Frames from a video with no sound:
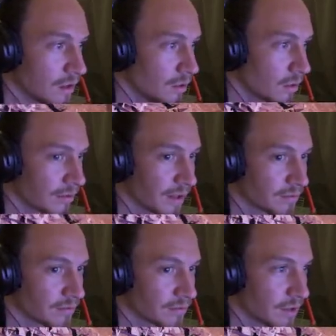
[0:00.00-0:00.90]
Oh, I
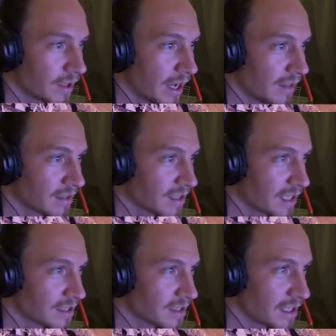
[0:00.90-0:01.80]
found... Okay,
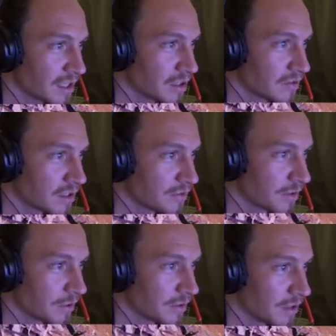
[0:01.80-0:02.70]
that's useful as
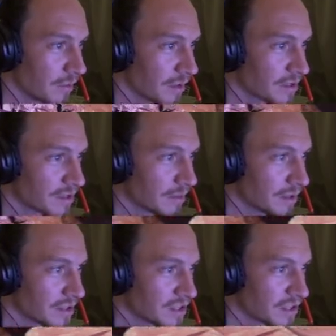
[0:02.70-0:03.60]
food. No, I'm
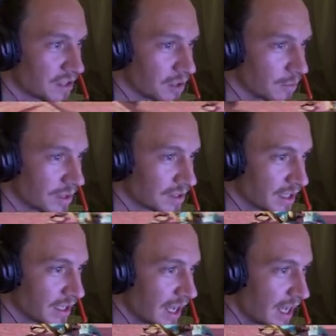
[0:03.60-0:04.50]
gonna stun you because I
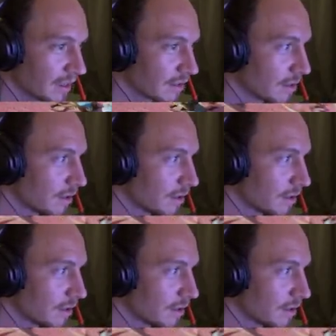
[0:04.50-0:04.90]
can.